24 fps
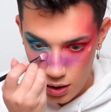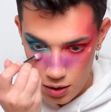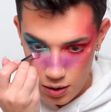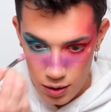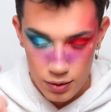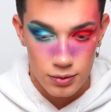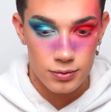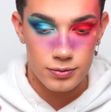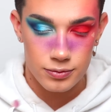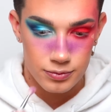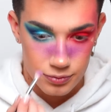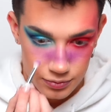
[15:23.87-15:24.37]
And
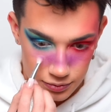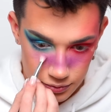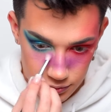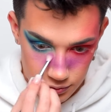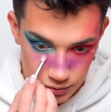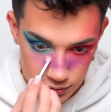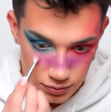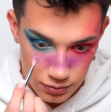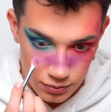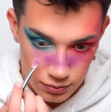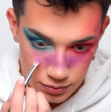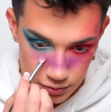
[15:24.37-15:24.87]
even though we are
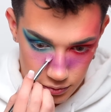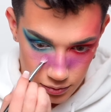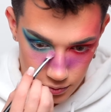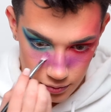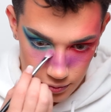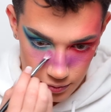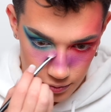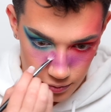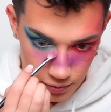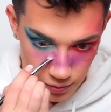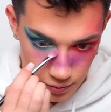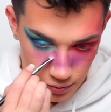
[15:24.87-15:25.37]
doing this
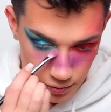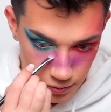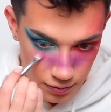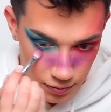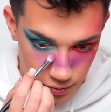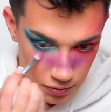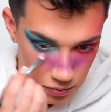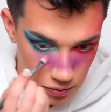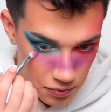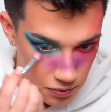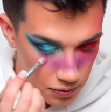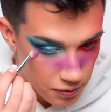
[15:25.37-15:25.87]
messily, I am
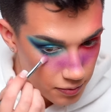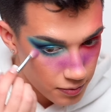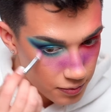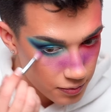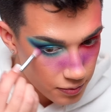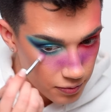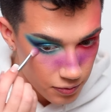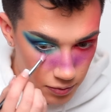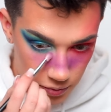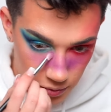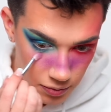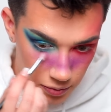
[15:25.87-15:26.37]
definitely trying to
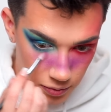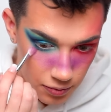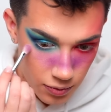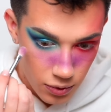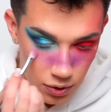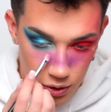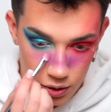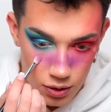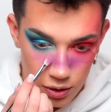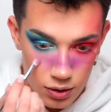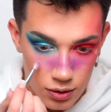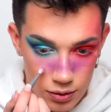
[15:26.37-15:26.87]
keep most of the
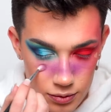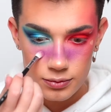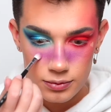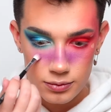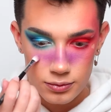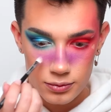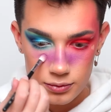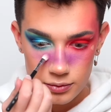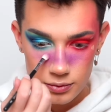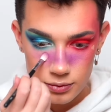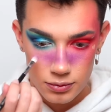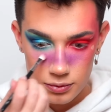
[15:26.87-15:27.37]
pigment like
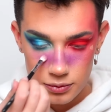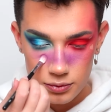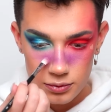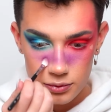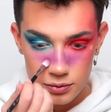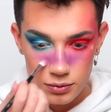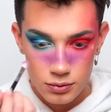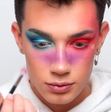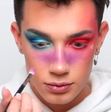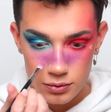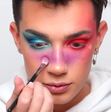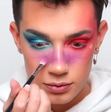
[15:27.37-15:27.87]
right
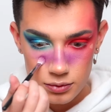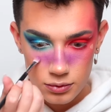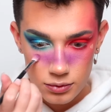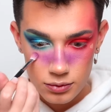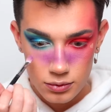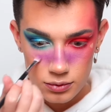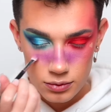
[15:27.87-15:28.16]
around kind of